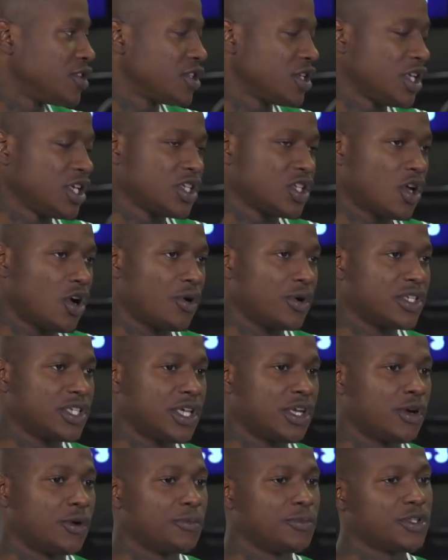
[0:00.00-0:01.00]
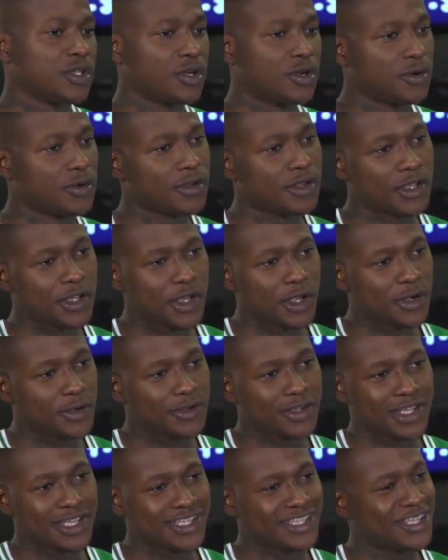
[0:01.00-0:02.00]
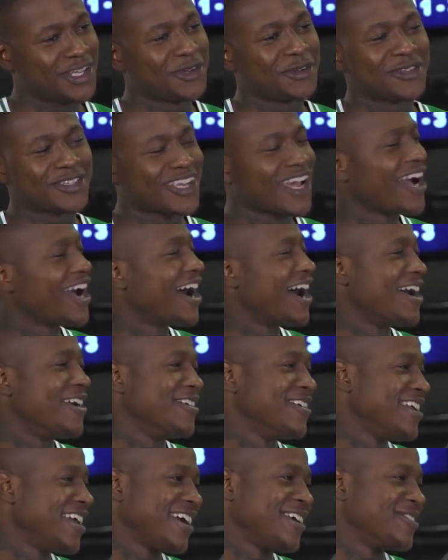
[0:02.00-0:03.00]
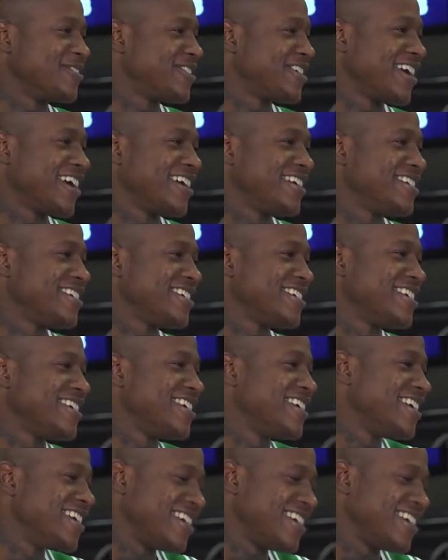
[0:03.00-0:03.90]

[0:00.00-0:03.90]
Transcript: it's always a help. So, it's still sky high. It ain't gonna change. It